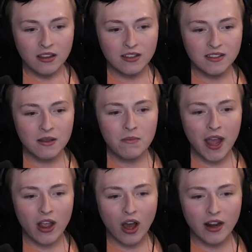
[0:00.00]
The
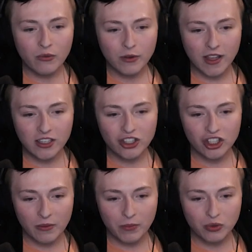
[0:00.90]
symbiotic
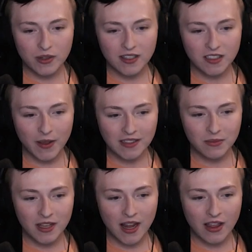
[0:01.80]
relationship between the specimen